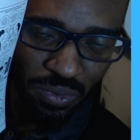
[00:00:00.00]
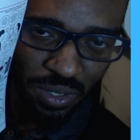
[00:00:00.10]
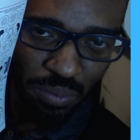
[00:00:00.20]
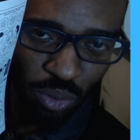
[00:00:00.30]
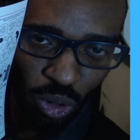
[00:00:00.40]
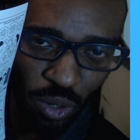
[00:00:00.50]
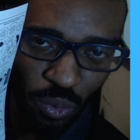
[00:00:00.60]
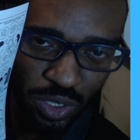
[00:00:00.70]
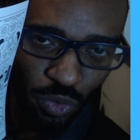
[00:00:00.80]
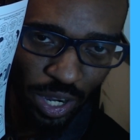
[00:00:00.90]
boy
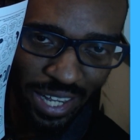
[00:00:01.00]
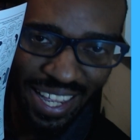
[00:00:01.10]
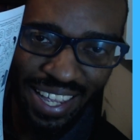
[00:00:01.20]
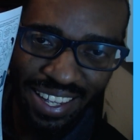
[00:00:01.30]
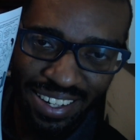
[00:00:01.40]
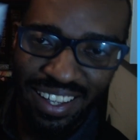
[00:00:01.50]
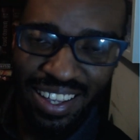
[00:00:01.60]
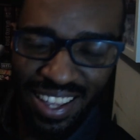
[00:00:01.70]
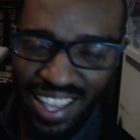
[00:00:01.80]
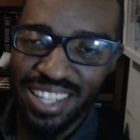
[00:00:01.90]
was a redhead,
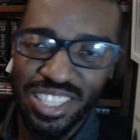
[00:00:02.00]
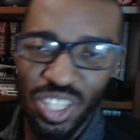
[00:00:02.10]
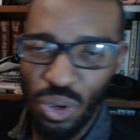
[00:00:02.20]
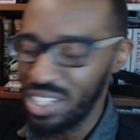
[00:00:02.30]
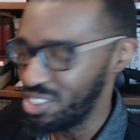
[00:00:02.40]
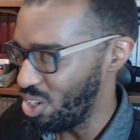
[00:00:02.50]
and so on and so